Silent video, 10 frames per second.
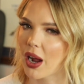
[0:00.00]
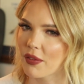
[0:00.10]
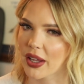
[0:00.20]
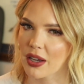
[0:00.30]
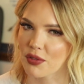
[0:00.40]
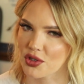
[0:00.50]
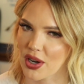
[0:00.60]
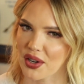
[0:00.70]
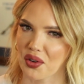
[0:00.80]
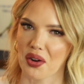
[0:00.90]
it off again if you're
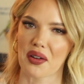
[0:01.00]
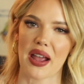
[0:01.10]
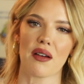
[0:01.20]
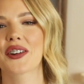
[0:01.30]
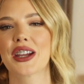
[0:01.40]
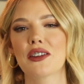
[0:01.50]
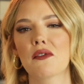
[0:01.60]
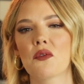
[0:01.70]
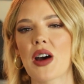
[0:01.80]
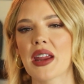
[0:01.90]
trying to grow it out. You
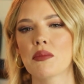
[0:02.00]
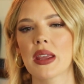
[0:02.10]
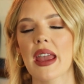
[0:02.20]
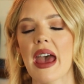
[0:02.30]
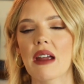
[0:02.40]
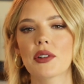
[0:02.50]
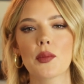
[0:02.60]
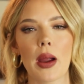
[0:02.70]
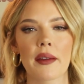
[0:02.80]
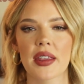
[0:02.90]
can find me
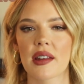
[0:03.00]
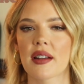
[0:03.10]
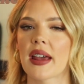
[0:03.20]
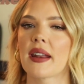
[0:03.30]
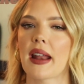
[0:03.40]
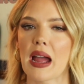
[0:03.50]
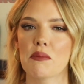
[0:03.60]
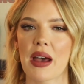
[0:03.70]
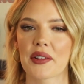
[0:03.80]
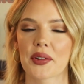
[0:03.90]
everywhere on the internet at I'm
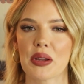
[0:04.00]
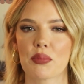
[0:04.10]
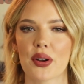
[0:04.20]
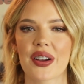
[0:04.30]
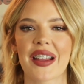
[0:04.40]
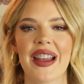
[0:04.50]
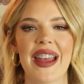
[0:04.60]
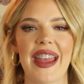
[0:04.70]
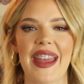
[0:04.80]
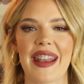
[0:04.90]
Mallory Brooke
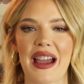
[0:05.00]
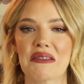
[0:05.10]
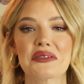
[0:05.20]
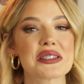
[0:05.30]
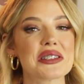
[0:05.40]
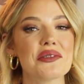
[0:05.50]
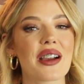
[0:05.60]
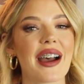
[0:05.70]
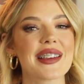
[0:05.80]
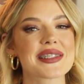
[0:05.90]
and I will see you
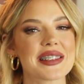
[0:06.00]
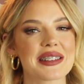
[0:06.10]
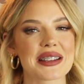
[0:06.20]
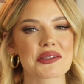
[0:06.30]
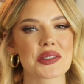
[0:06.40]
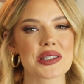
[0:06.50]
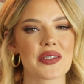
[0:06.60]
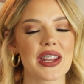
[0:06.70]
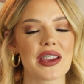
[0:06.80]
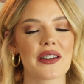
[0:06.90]
guys in next week's
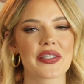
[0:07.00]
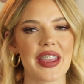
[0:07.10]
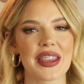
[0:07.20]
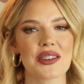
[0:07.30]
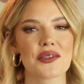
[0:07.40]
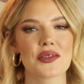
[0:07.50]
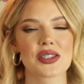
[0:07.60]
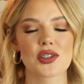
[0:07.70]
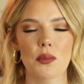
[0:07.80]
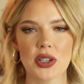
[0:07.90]
video. Thank you
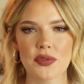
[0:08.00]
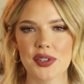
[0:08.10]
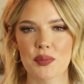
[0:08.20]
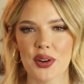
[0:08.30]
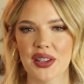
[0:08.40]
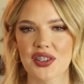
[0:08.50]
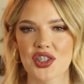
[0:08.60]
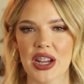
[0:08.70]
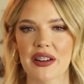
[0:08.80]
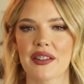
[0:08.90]
so much for supporting this
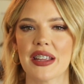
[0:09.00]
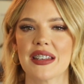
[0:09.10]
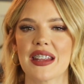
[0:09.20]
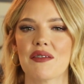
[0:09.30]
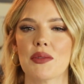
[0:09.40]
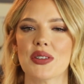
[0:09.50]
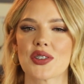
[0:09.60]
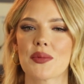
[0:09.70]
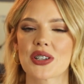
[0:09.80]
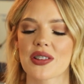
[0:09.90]
channel and giving me
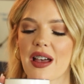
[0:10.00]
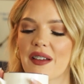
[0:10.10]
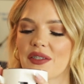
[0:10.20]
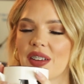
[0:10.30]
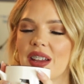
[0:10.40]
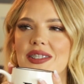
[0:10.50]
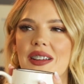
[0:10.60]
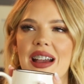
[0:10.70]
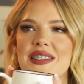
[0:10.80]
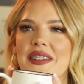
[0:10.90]
so much love. You
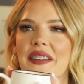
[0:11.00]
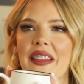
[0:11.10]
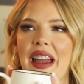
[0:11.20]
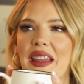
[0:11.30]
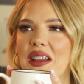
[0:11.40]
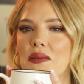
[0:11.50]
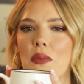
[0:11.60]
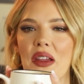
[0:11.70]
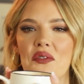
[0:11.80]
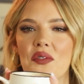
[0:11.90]
guys are like
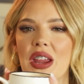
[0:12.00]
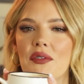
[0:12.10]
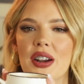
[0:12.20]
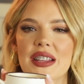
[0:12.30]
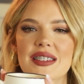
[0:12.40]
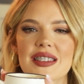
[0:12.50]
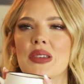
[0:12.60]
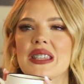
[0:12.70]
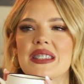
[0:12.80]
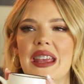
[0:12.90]
my favorite
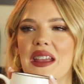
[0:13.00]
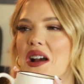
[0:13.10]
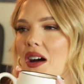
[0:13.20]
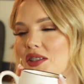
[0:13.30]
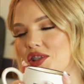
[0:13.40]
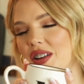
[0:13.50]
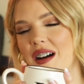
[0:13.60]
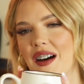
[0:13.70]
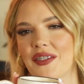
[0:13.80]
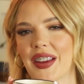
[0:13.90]
midday collagen
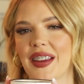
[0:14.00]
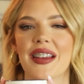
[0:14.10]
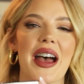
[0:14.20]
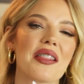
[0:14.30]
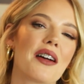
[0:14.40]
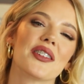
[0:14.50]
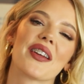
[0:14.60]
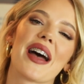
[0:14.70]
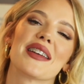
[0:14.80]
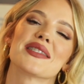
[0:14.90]
coffee. I love you
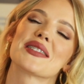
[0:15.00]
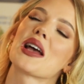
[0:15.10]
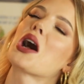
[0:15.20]
guys.